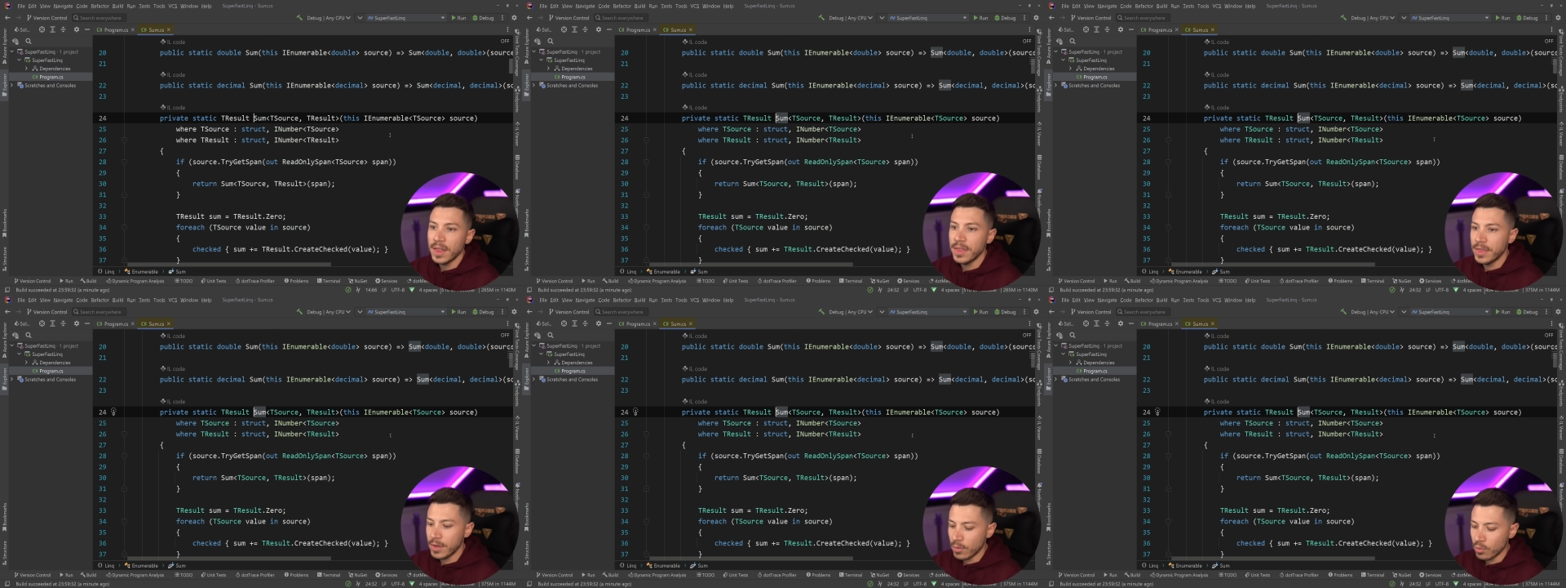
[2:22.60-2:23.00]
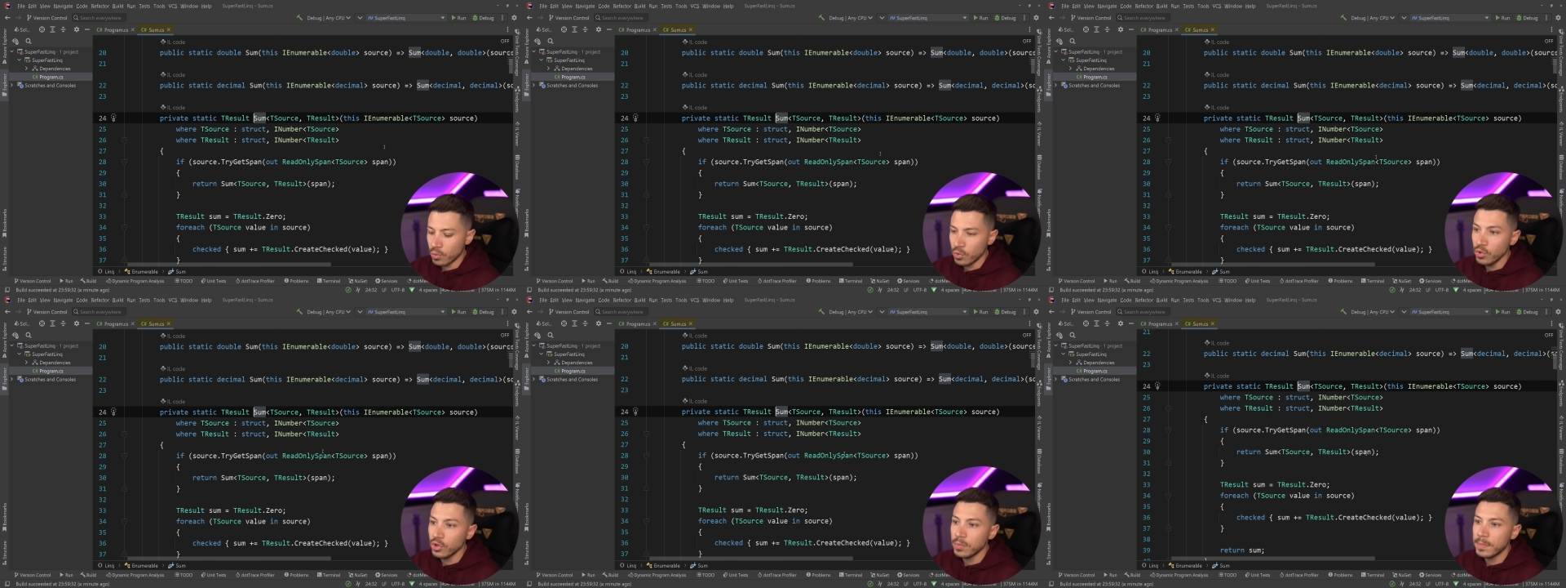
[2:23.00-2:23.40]
the
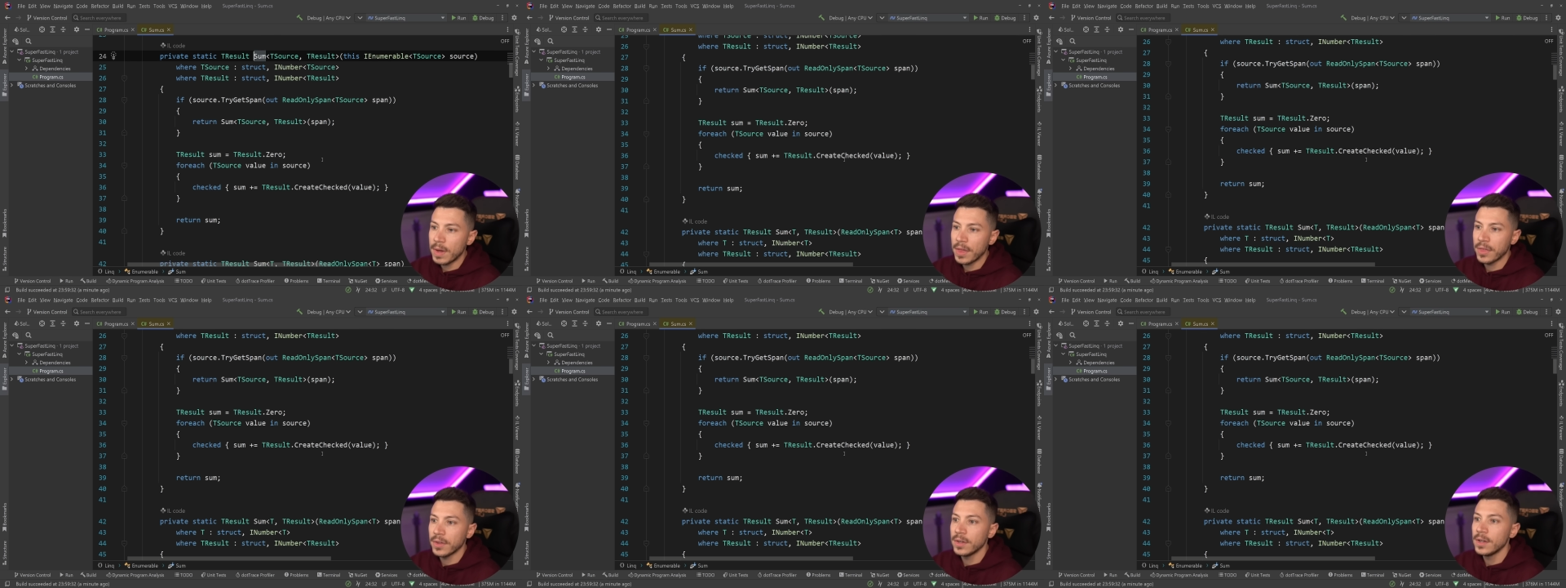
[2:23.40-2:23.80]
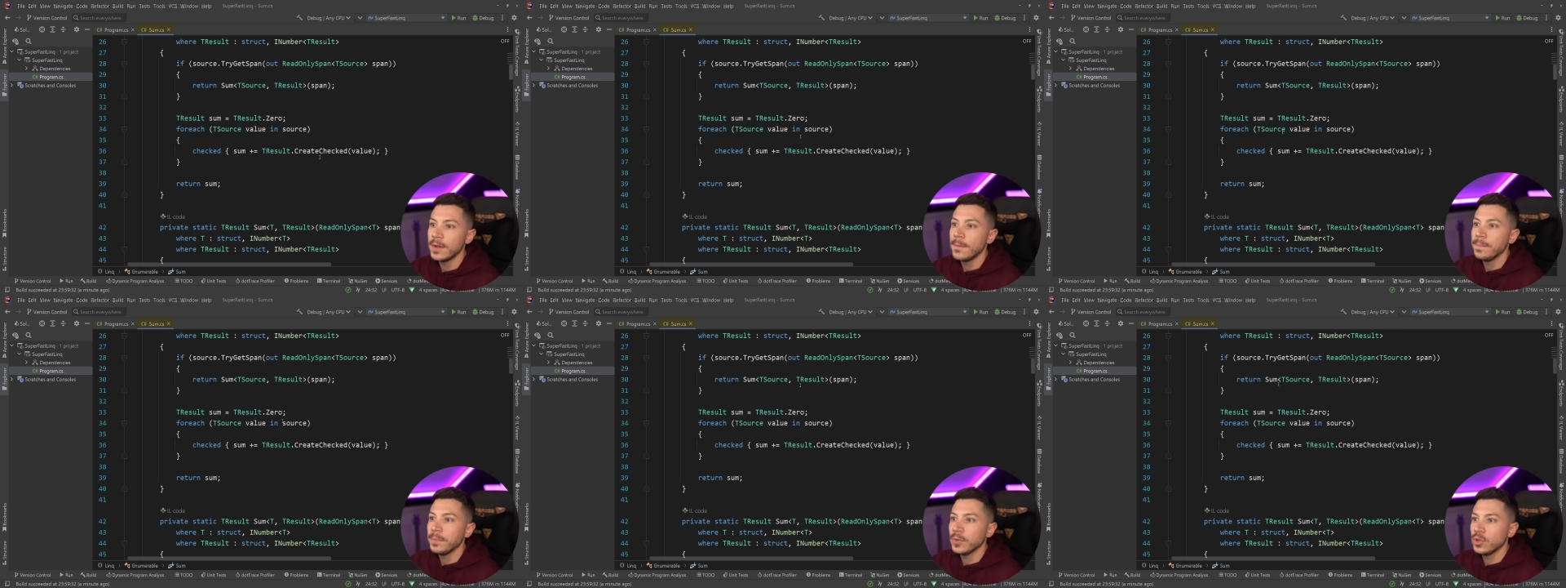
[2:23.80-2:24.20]
root method,
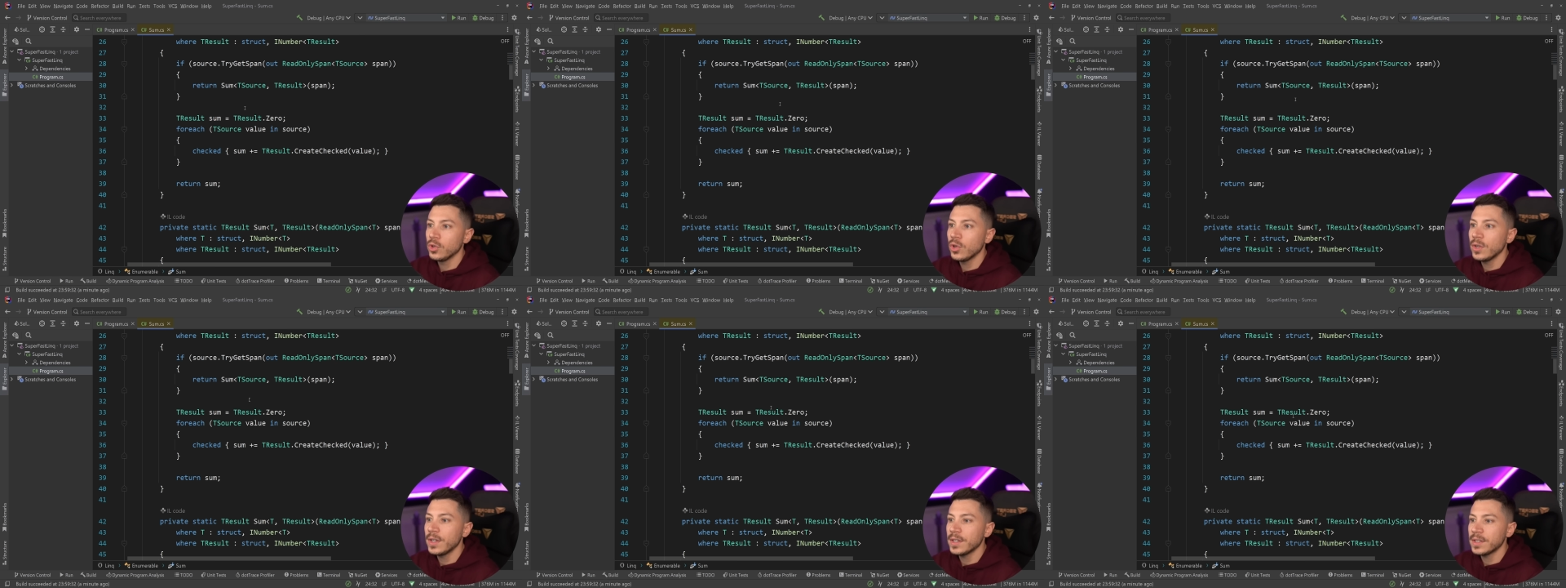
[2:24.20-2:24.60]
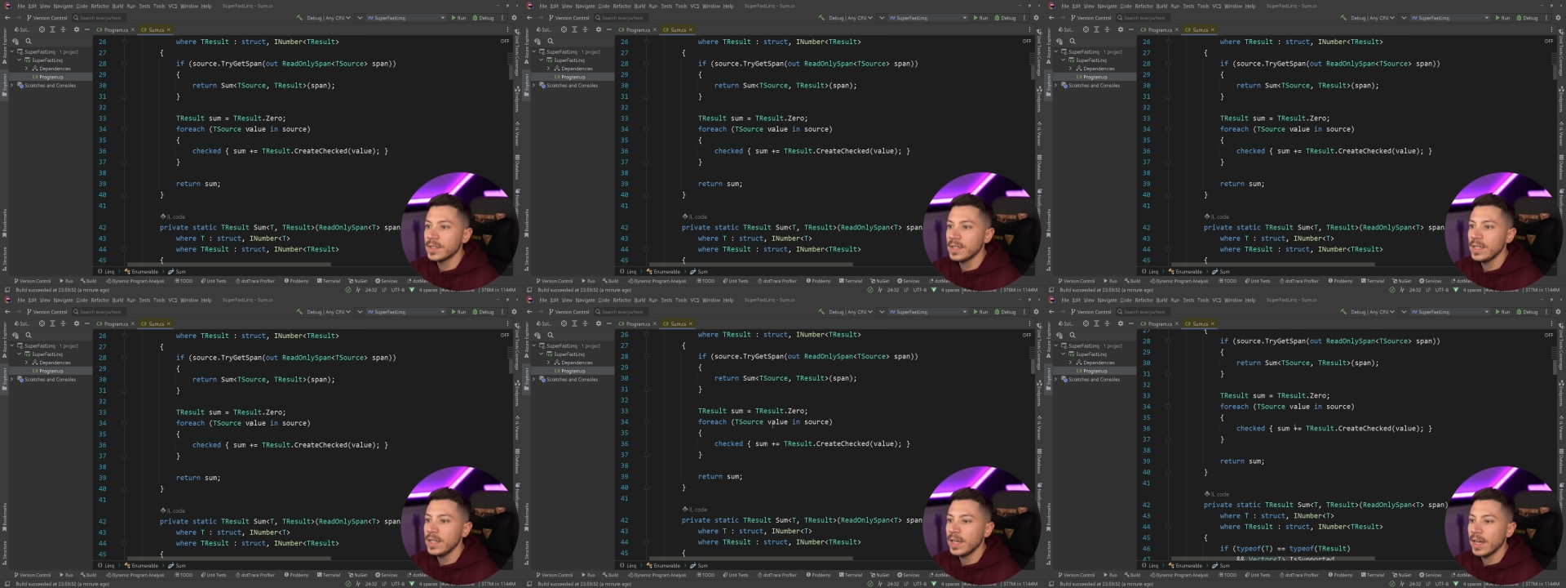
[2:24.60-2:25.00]
you're gonna
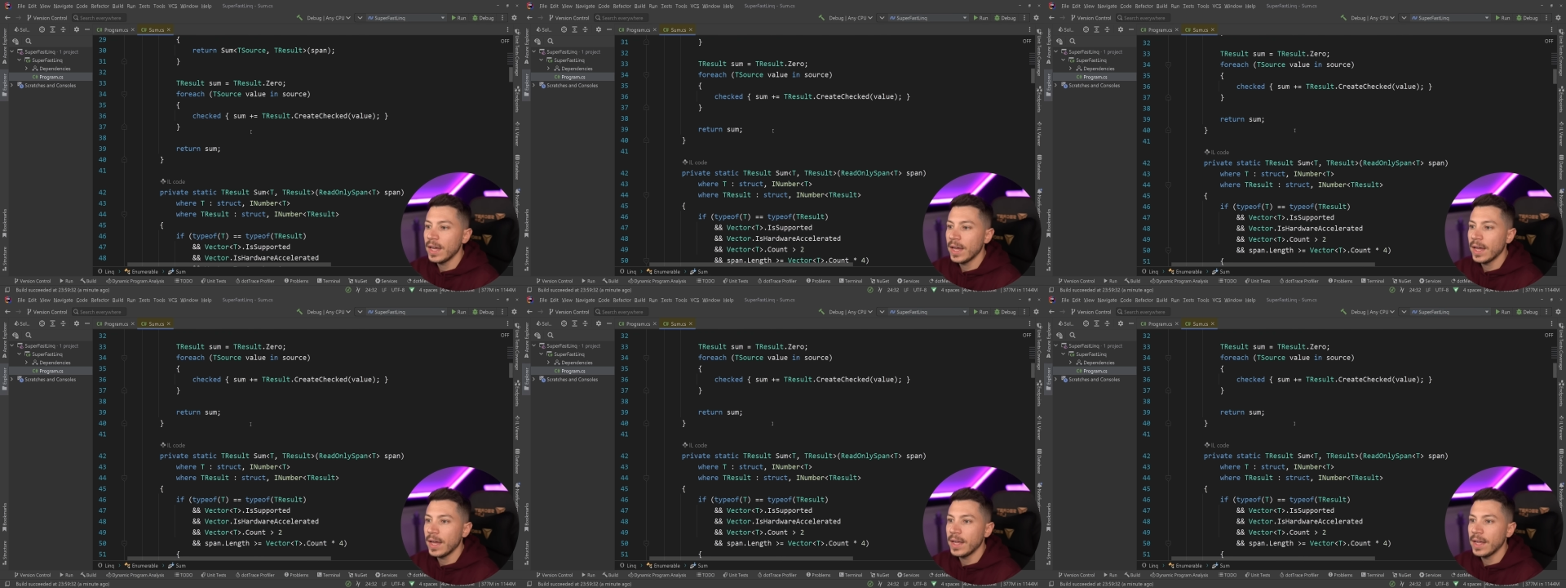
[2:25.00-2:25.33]
see a,